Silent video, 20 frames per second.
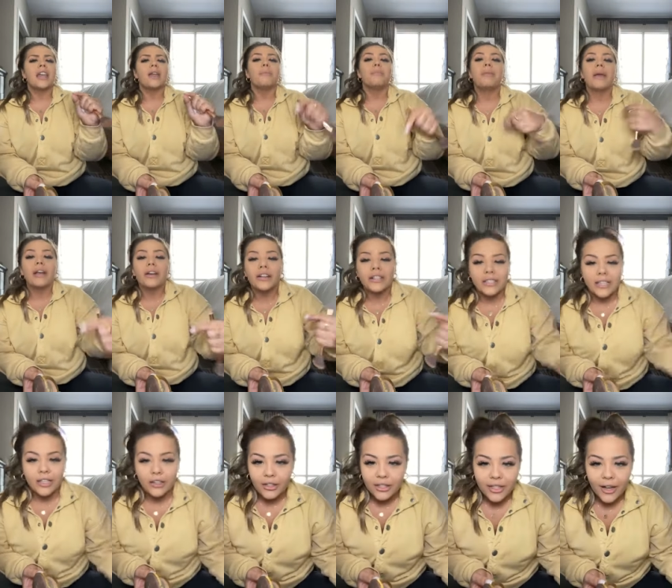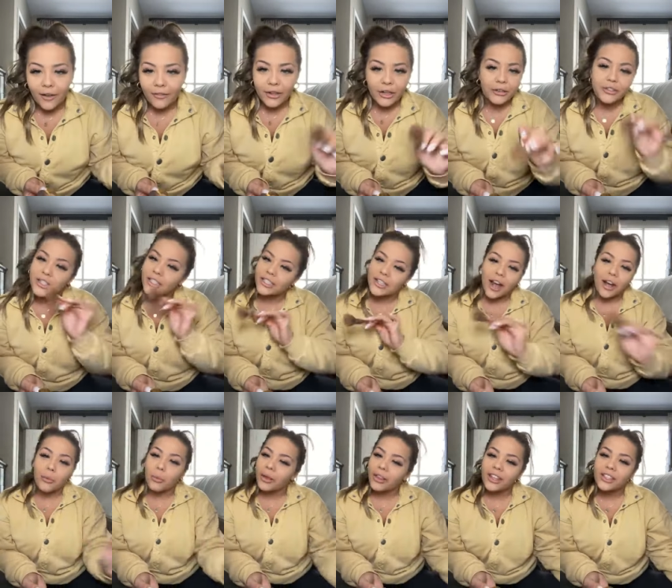and embarrassing yourself. You're just
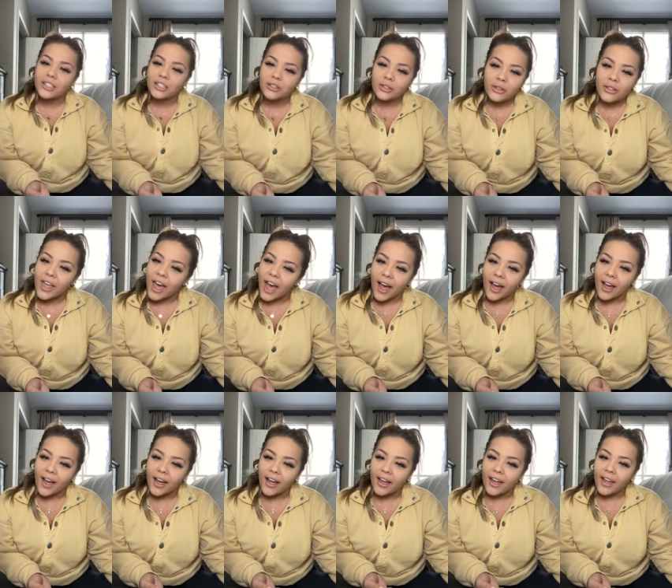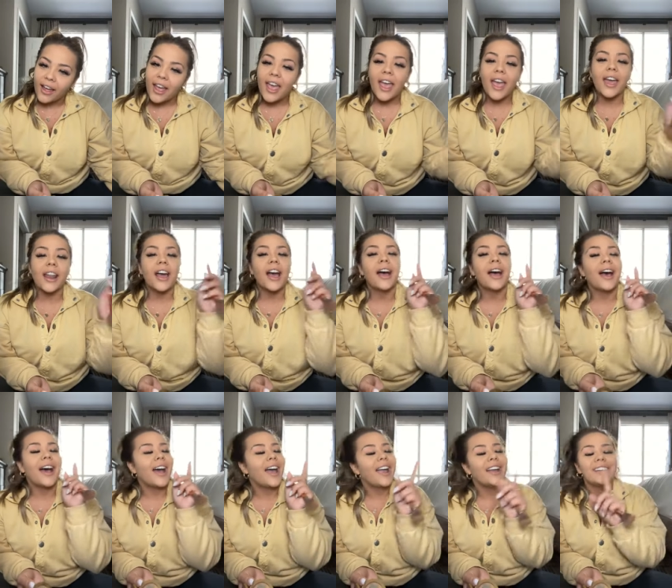not willing to do that. And
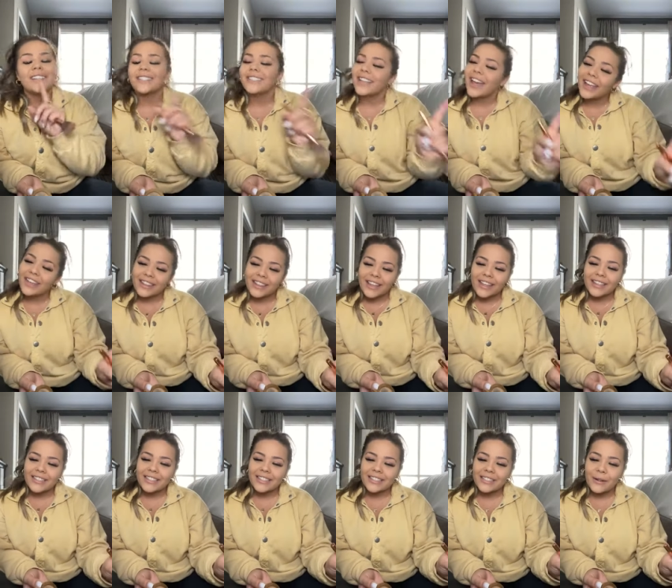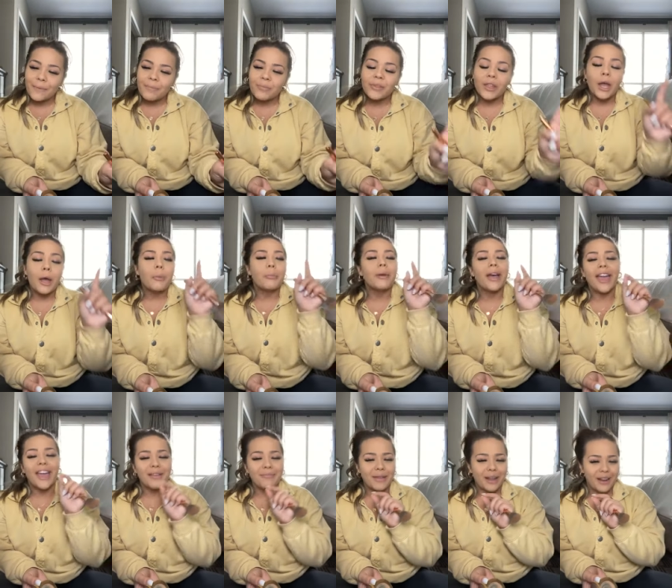I, I hate to say this,
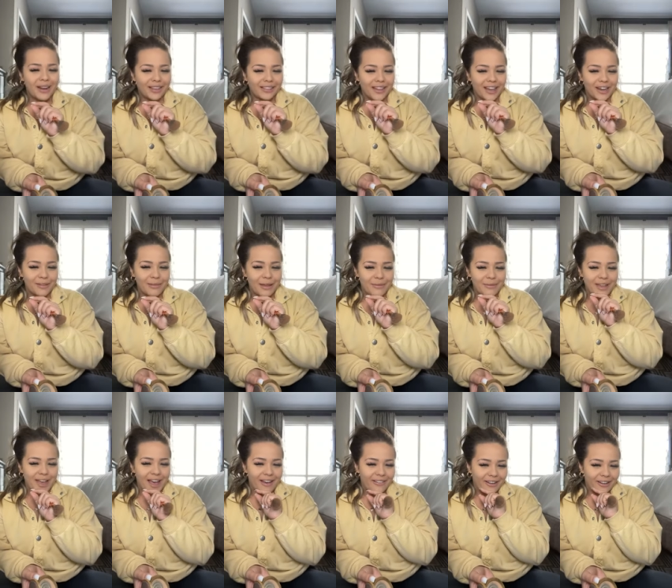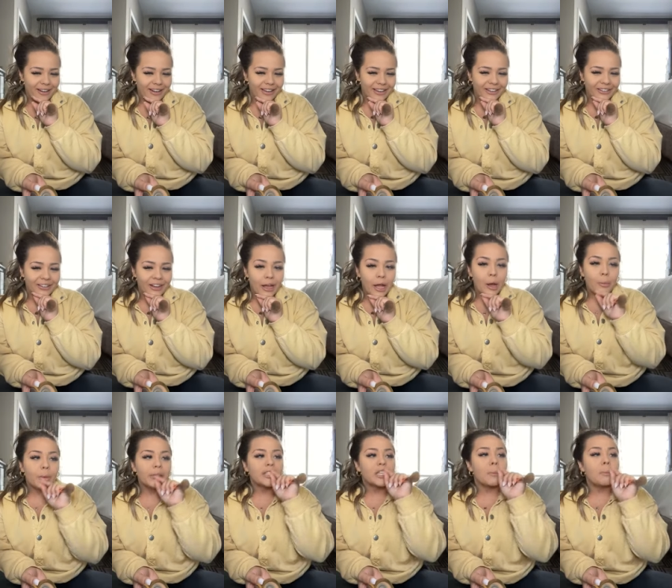hey Mary Alana baby, how are you?
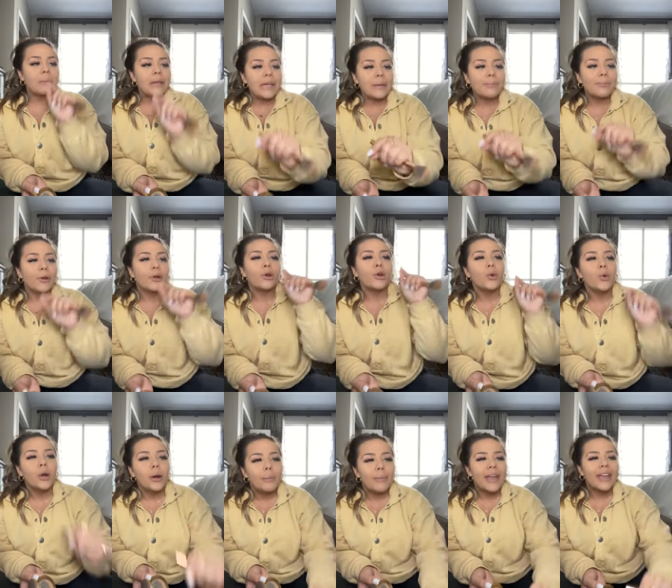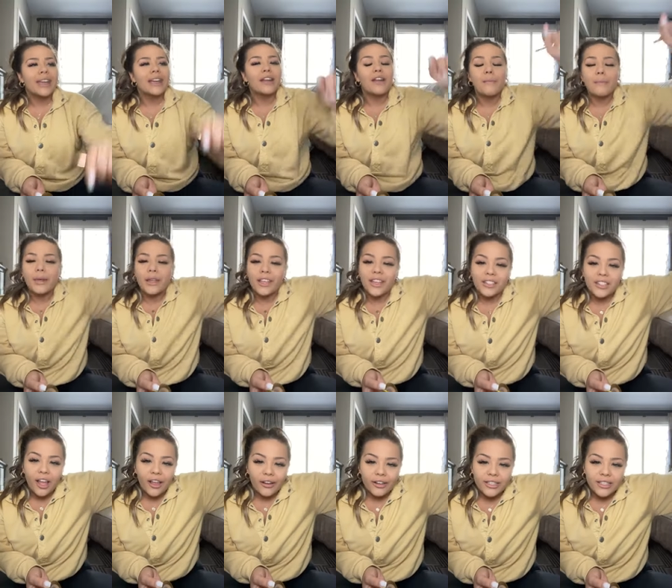But the people who are making a million
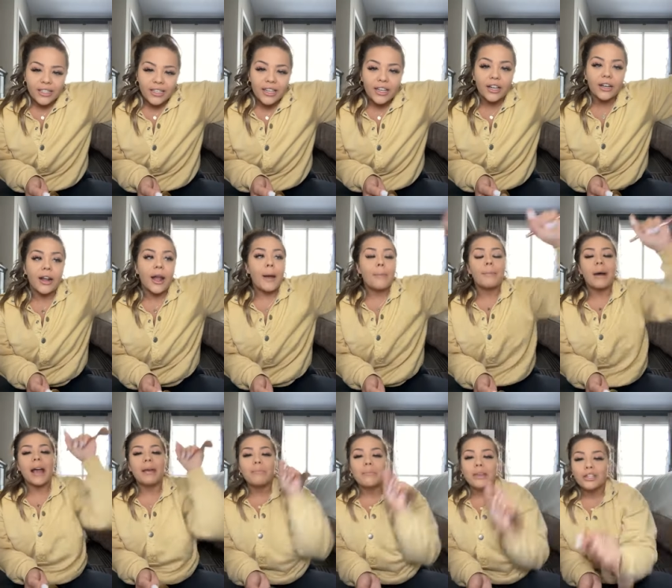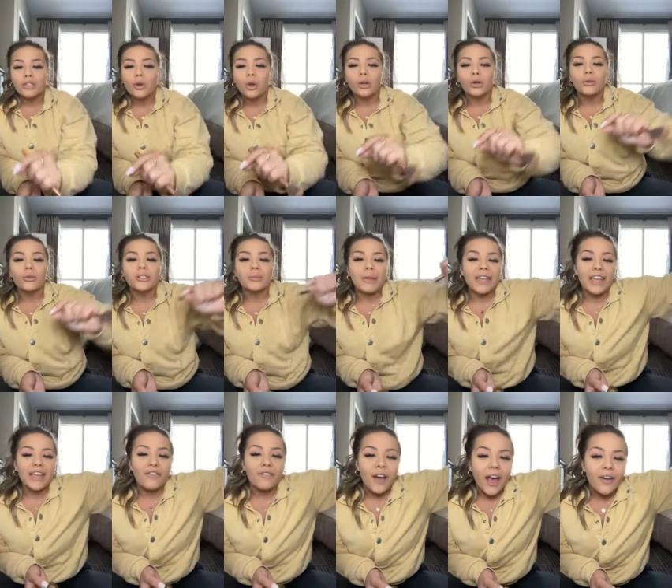dollars a year, my mentor who is
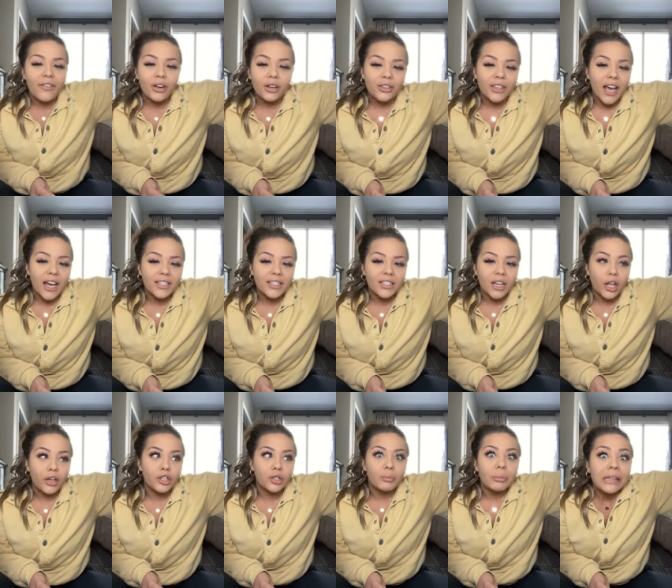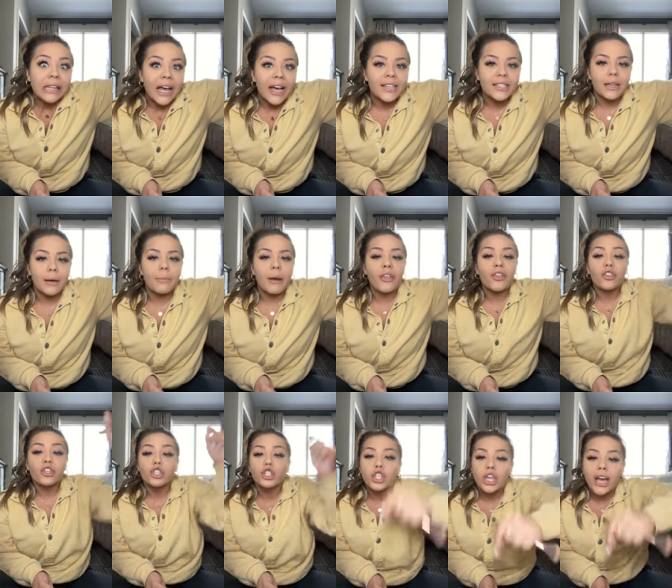making $500,000 plus a
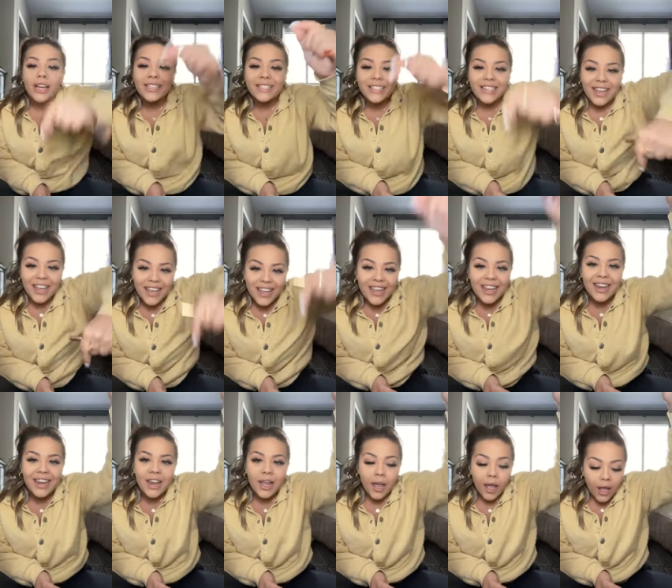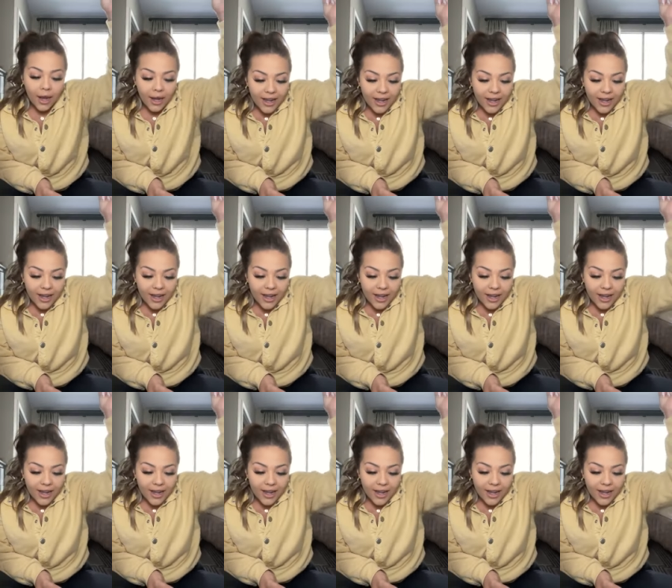month just in